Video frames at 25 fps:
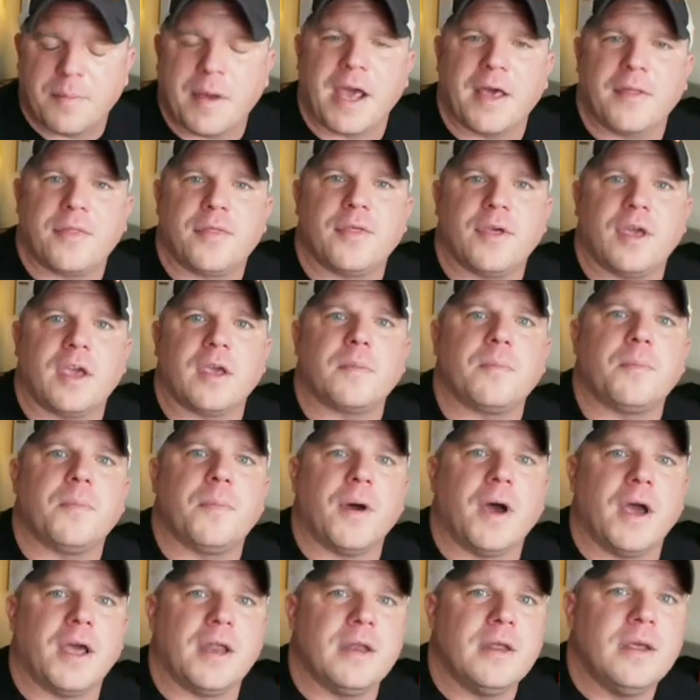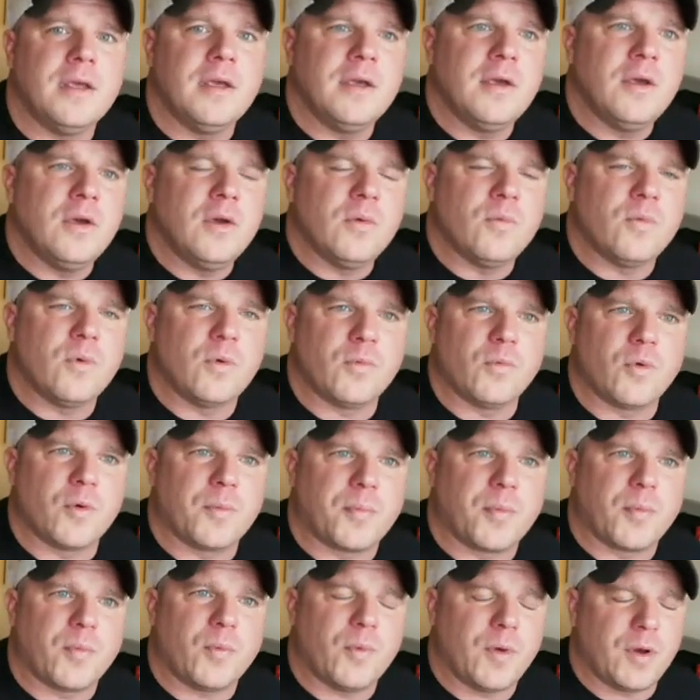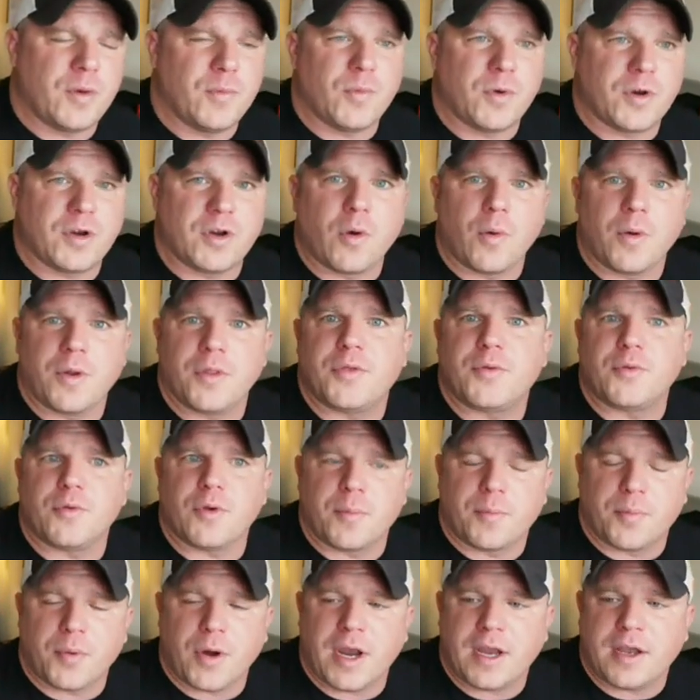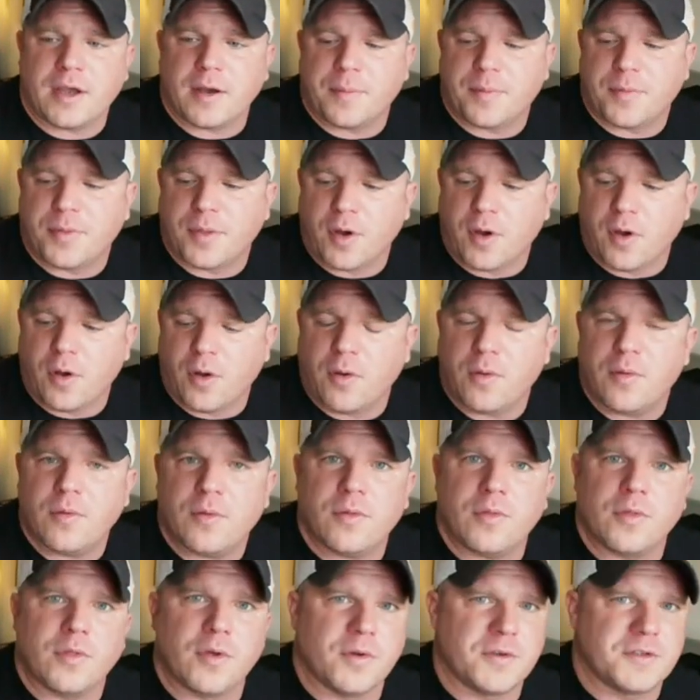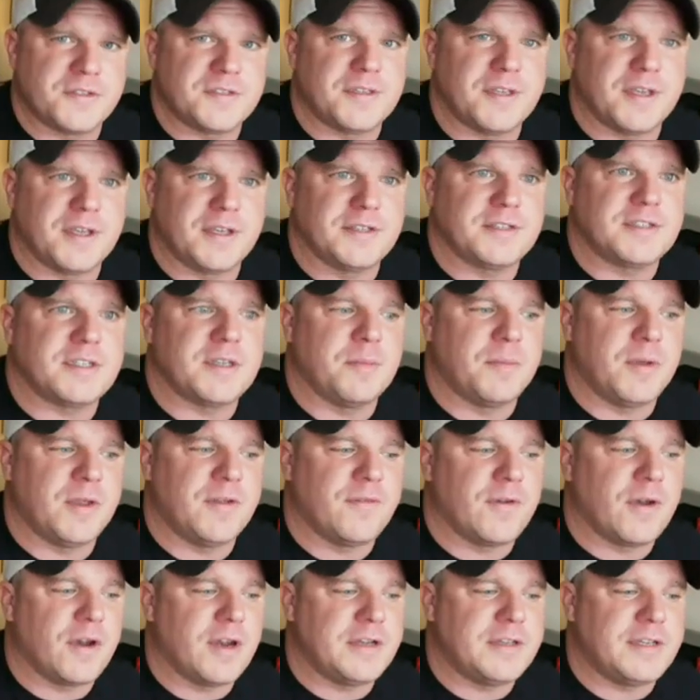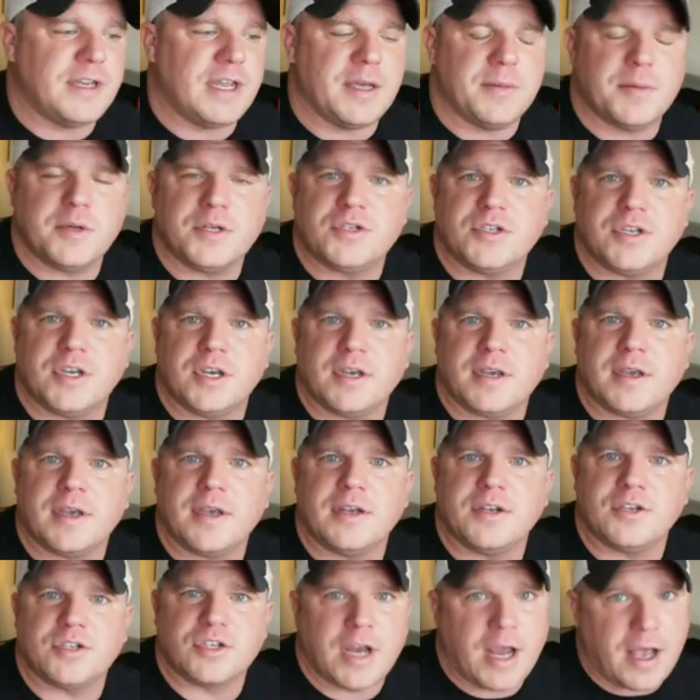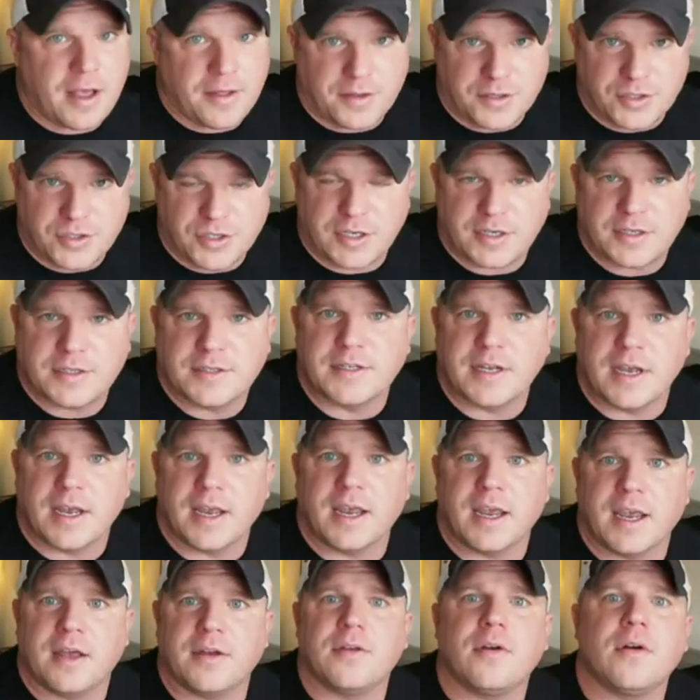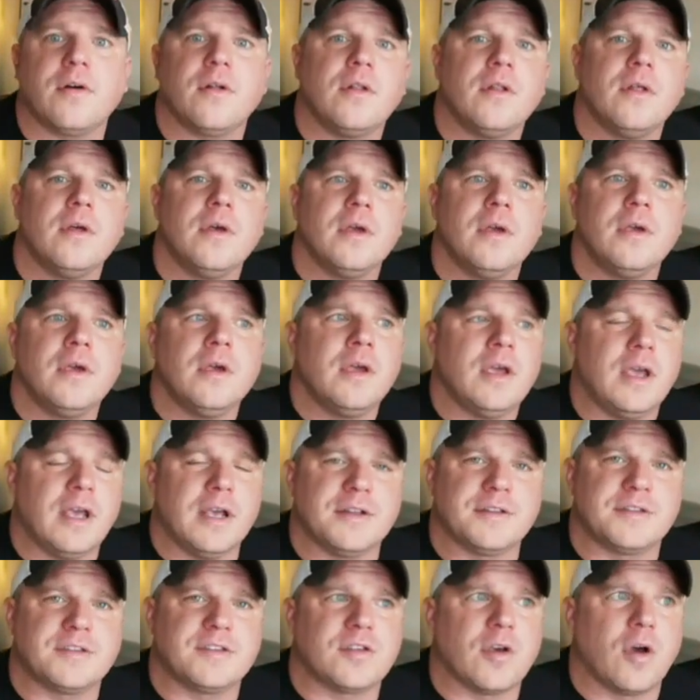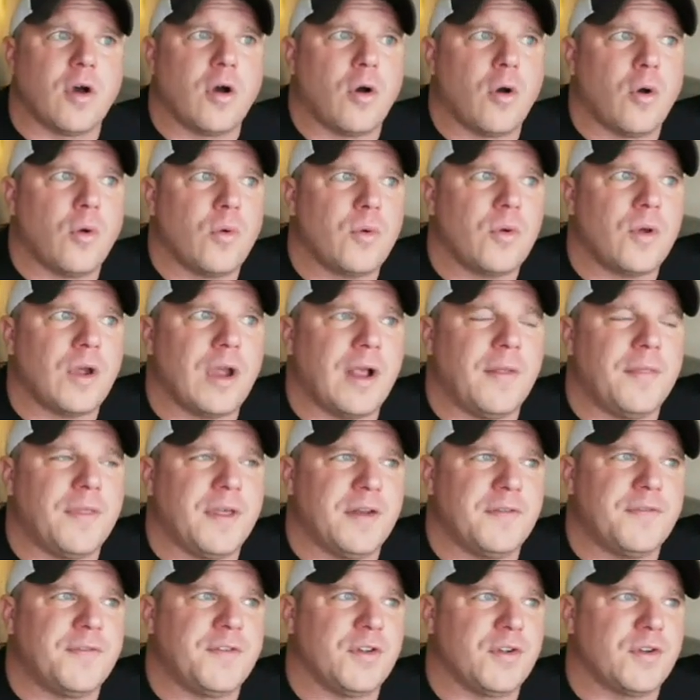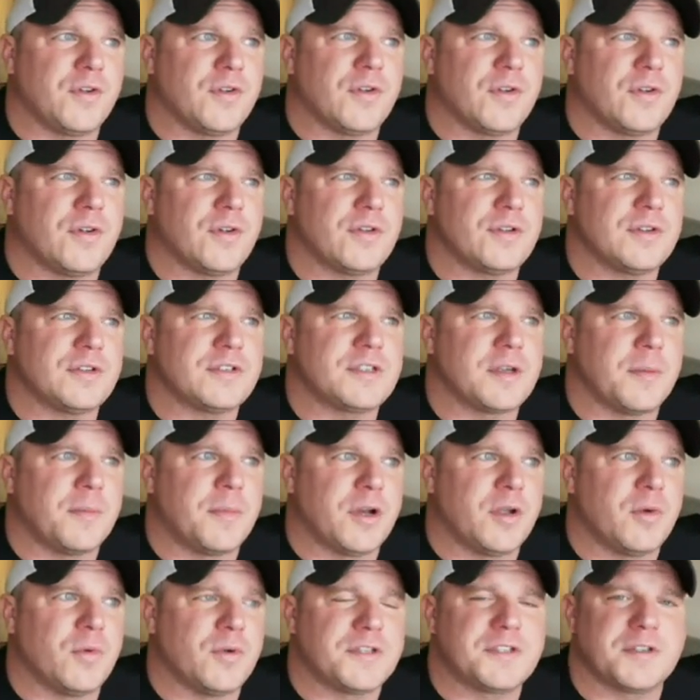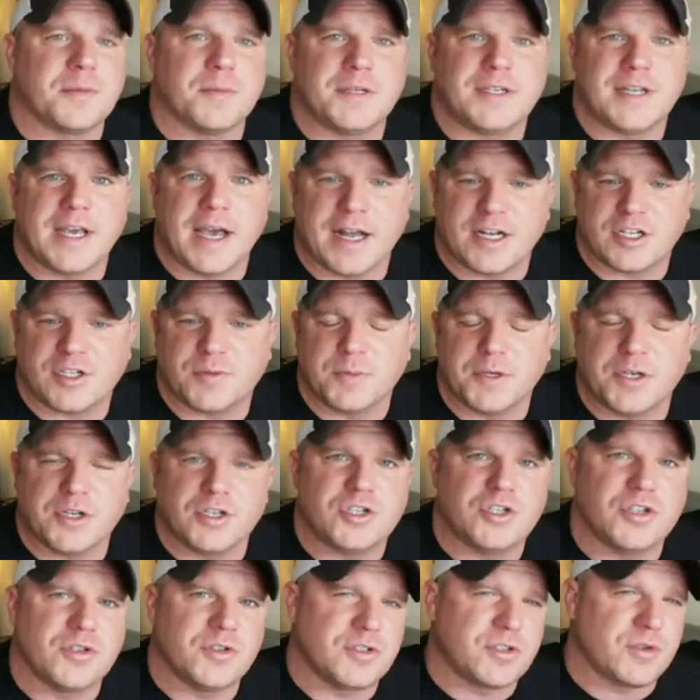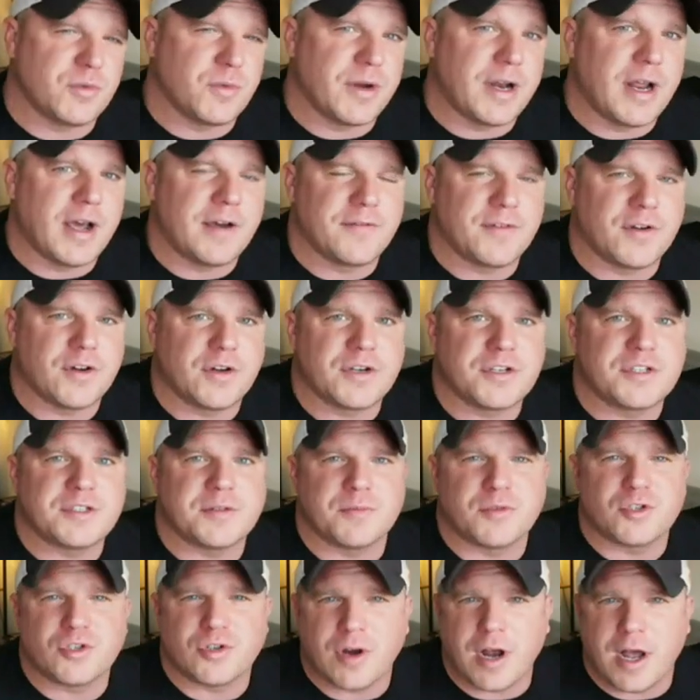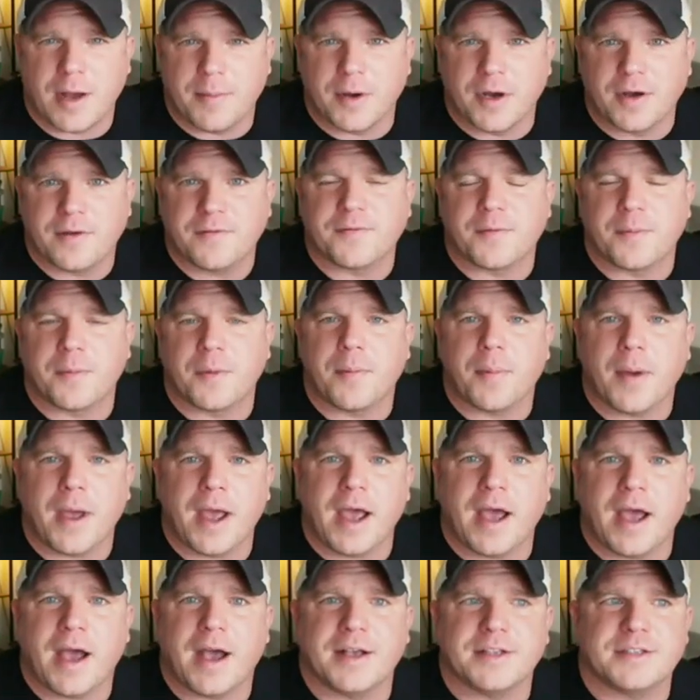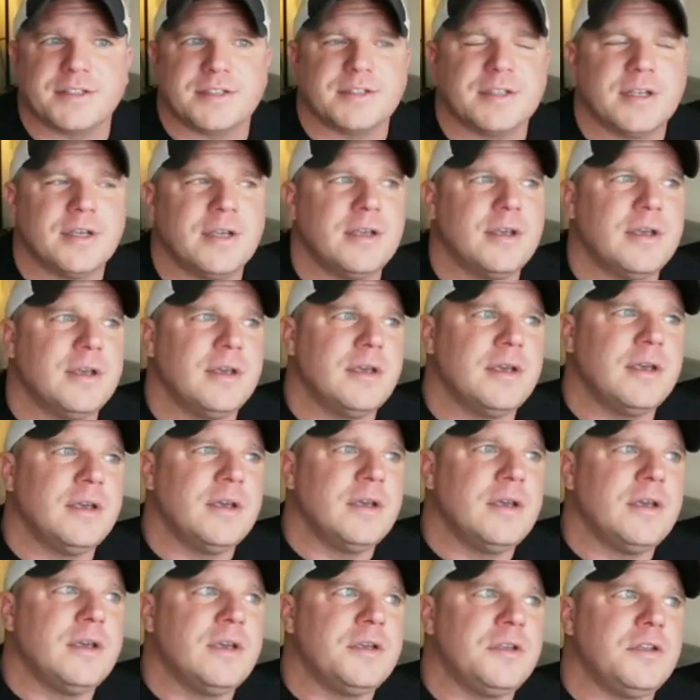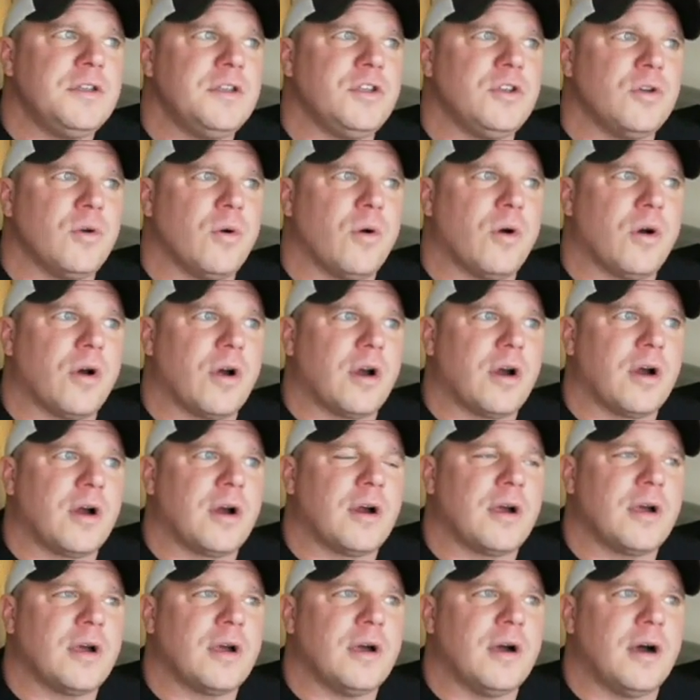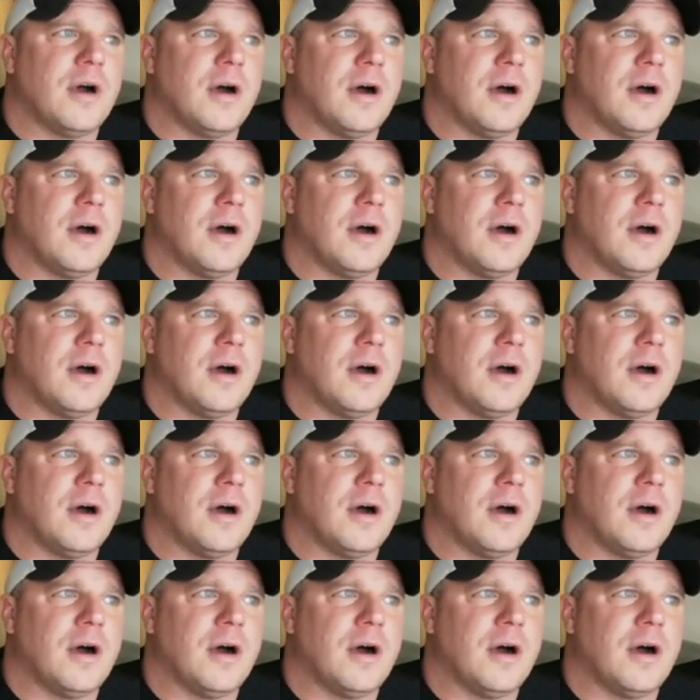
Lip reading: a bad thing. But when we're going through a breakup, though, those things can be very damaging and challenging to handle. And then if you're somebody with some attachment issues or whatever, some trauma from the past, your